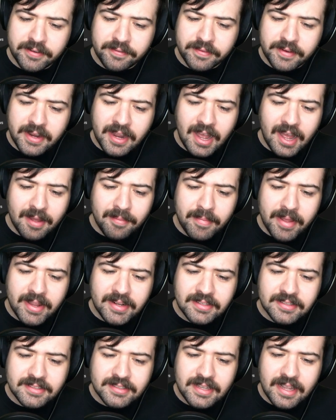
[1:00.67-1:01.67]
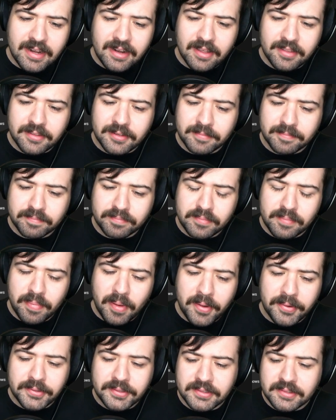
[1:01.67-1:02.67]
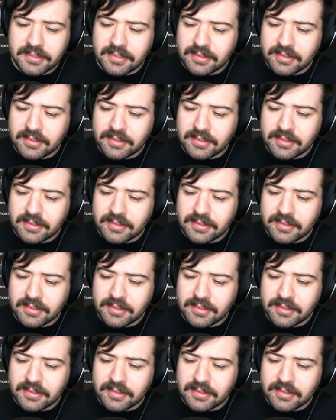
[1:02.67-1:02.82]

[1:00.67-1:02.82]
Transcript: of comments and other posts